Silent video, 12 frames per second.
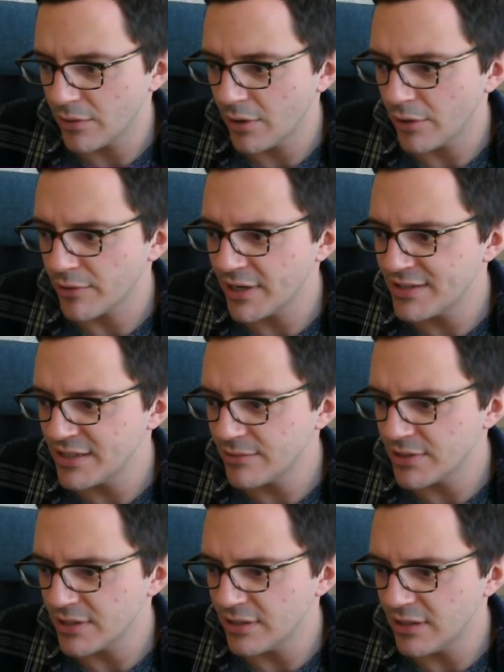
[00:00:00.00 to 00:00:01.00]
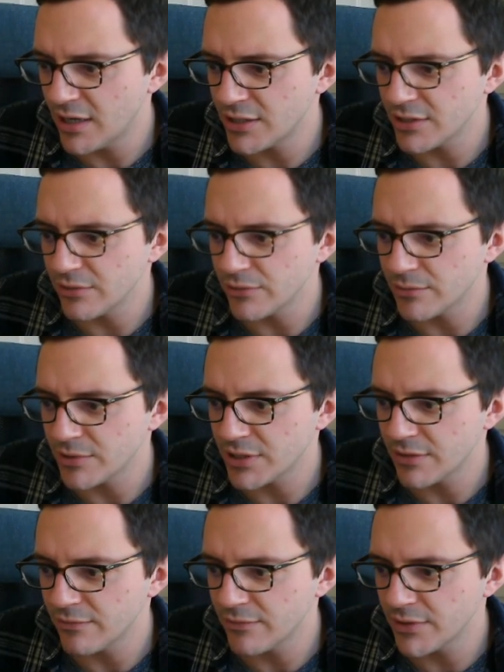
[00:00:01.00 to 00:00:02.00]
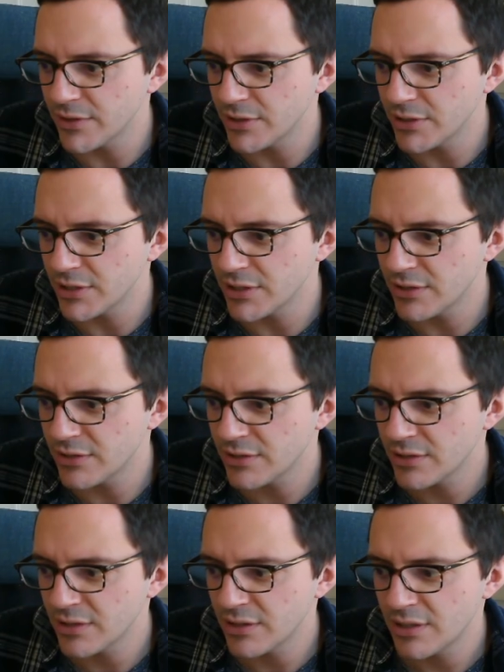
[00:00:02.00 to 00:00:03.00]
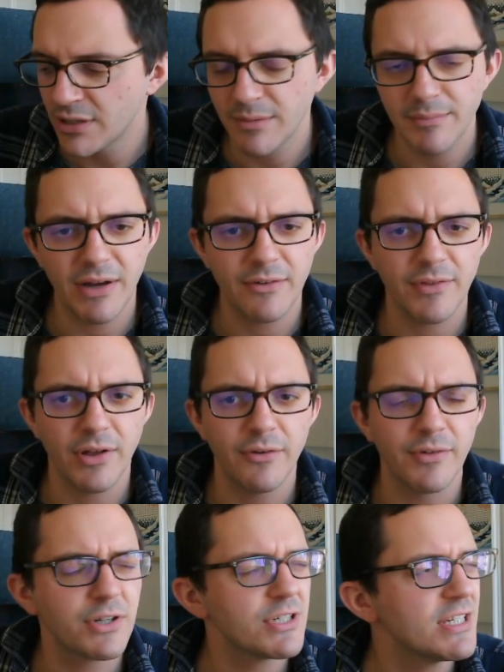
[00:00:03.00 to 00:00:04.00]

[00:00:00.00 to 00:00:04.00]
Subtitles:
Create a sequence that's larger than yours, which converges. Bound for the whole function.